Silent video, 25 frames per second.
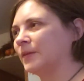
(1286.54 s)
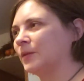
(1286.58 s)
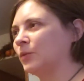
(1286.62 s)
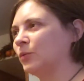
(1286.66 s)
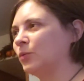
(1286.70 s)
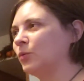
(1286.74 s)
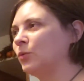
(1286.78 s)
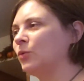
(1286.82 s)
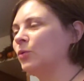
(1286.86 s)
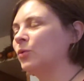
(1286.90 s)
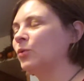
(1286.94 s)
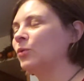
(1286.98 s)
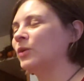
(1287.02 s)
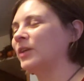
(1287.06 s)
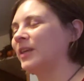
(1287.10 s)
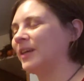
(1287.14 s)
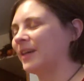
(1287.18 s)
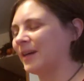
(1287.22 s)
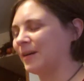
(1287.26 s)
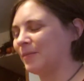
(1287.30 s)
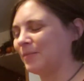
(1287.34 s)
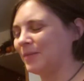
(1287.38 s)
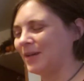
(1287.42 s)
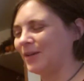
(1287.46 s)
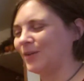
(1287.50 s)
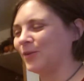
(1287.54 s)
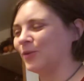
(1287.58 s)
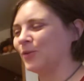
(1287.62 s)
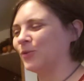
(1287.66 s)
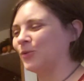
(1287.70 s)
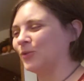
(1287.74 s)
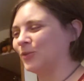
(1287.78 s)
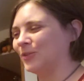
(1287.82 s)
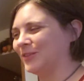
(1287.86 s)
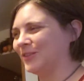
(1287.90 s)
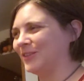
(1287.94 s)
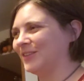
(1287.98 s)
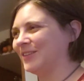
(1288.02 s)
Whew, yeah,
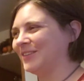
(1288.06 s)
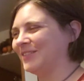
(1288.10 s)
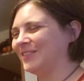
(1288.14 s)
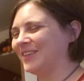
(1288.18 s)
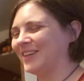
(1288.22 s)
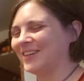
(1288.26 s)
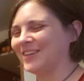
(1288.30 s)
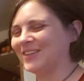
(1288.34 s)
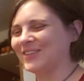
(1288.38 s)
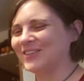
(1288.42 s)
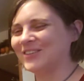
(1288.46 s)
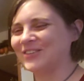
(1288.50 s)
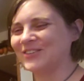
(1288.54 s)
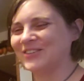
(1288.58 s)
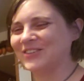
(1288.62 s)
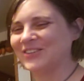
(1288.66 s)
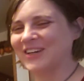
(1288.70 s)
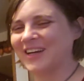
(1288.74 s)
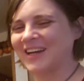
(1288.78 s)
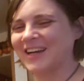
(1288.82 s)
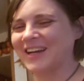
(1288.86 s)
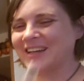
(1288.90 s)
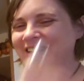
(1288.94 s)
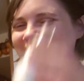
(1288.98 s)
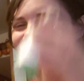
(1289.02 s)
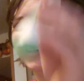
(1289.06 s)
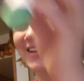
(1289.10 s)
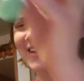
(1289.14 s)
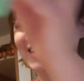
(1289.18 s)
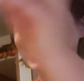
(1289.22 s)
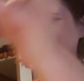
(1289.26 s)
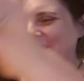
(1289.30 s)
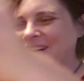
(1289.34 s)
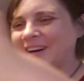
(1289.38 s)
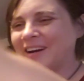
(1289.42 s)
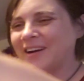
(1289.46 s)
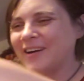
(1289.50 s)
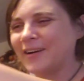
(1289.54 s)
medical. Medical grade.
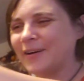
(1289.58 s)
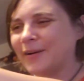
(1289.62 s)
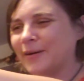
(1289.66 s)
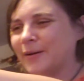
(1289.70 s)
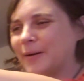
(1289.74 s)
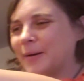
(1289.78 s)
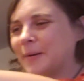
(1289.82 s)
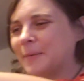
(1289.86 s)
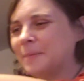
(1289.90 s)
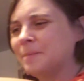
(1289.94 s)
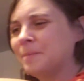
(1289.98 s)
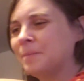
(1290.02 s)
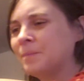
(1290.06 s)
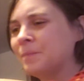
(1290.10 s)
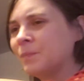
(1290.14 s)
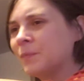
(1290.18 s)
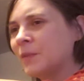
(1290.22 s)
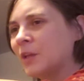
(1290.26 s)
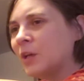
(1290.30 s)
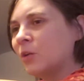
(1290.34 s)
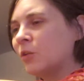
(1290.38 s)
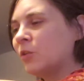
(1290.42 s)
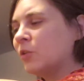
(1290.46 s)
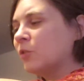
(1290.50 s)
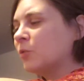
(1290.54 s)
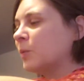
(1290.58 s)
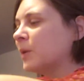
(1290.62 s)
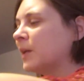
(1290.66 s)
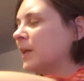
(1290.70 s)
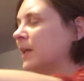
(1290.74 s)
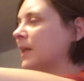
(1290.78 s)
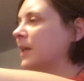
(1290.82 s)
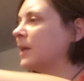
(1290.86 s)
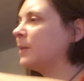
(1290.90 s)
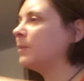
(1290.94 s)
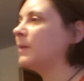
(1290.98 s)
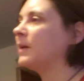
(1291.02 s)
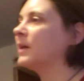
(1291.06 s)
Alright. You always want to
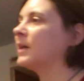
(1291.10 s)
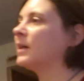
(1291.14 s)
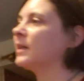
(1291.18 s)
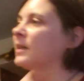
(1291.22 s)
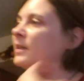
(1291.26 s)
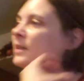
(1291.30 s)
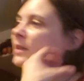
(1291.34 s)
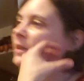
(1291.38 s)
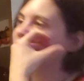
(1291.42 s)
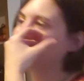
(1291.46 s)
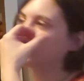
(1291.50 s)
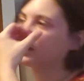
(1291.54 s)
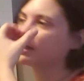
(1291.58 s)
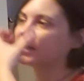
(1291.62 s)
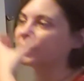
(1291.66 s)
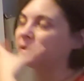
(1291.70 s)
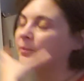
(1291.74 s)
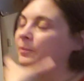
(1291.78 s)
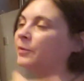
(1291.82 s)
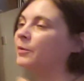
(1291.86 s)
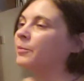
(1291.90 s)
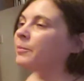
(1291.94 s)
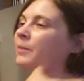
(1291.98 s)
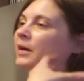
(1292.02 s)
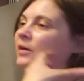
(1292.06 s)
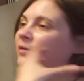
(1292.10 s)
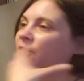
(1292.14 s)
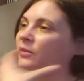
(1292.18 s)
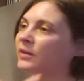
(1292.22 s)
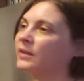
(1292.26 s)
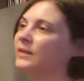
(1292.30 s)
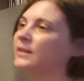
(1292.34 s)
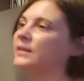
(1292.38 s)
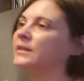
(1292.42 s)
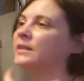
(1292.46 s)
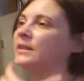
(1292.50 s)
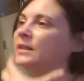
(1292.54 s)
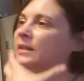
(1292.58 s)
keep it clean and keep your mouth
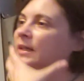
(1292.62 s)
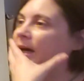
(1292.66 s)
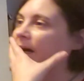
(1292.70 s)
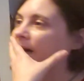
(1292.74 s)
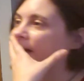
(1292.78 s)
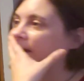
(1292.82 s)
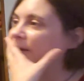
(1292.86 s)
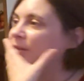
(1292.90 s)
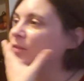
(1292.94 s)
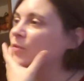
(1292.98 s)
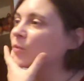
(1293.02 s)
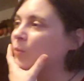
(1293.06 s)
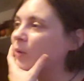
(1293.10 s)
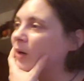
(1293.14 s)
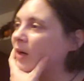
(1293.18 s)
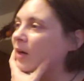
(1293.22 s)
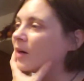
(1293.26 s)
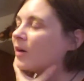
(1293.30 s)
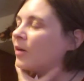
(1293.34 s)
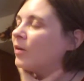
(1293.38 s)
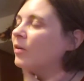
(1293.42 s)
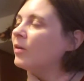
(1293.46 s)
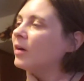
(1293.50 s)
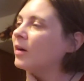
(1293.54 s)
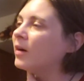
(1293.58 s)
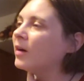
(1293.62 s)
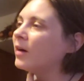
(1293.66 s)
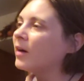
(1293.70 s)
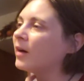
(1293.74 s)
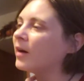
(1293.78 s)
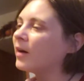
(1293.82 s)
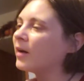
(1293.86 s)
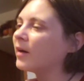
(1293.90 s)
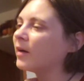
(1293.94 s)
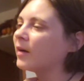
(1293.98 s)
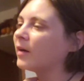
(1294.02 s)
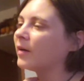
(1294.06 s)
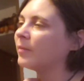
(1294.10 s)
clean as well.
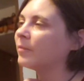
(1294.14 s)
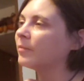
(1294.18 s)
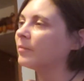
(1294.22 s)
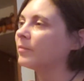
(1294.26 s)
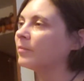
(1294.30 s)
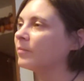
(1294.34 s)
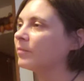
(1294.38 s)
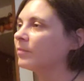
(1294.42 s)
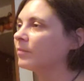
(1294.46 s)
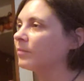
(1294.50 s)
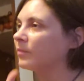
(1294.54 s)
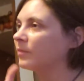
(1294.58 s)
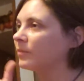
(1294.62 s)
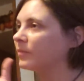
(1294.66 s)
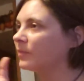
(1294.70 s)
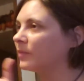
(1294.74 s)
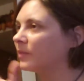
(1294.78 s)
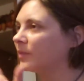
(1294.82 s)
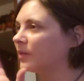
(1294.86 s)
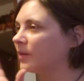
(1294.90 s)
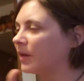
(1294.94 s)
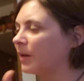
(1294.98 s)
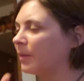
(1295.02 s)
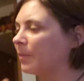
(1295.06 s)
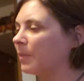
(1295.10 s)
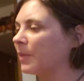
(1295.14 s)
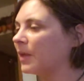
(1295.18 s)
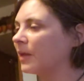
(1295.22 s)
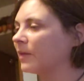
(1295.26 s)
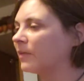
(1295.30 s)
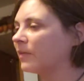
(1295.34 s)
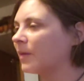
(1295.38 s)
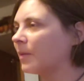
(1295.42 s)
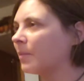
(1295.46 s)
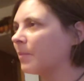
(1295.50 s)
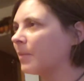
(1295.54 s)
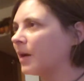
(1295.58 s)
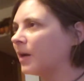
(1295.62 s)
Some things
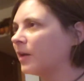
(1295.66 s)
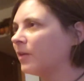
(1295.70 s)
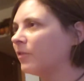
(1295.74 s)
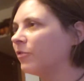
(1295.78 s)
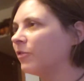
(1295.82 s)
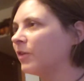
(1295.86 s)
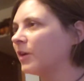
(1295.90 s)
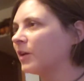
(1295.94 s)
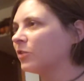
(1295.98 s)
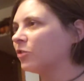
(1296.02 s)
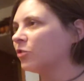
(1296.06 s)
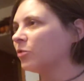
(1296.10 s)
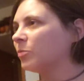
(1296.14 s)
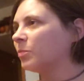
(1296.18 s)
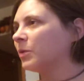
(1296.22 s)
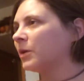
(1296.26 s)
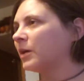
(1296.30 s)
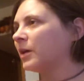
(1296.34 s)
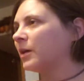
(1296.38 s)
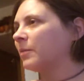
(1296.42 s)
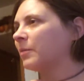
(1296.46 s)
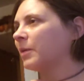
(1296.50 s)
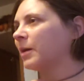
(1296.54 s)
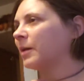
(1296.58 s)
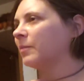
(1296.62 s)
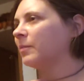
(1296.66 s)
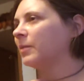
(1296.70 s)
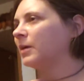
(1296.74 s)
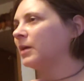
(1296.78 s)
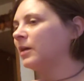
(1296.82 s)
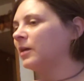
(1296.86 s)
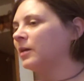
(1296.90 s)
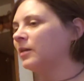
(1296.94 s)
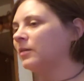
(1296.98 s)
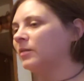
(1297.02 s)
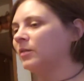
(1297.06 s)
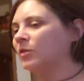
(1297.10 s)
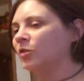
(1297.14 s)
that might affect your playing might
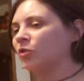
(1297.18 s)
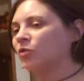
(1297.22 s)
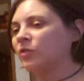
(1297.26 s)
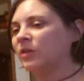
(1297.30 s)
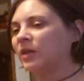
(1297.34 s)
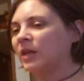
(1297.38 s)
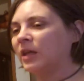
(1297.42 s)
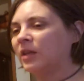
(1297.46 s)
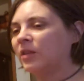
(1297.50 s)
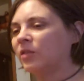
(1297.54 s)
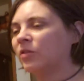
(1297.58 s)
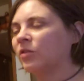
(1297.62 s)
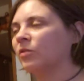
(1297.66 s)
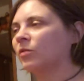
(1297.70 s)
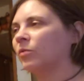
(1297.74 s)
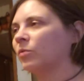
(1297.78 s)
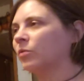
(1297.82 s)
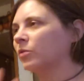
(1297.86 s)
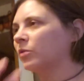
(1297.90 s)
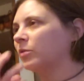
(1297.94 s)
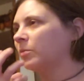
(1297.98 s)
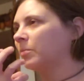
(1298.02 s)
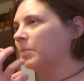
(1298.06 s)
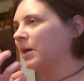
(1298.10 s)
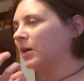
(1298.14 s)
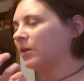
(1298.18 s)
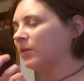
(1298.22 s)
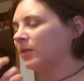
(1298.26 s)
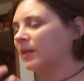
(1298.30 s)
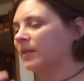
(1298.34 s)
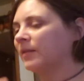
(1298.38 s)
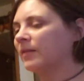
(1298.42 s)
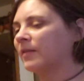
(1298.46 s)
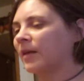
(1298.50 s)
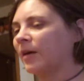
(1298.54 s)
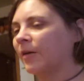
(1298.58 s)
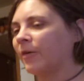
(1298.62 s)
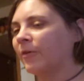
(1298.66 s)
be your teeth or your mouth
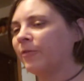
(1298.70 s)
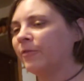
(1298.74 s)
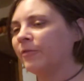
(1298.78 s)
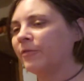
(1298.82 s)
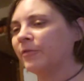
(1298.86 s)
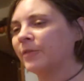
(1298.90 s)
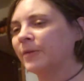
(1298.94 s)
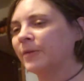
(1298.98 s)
itself.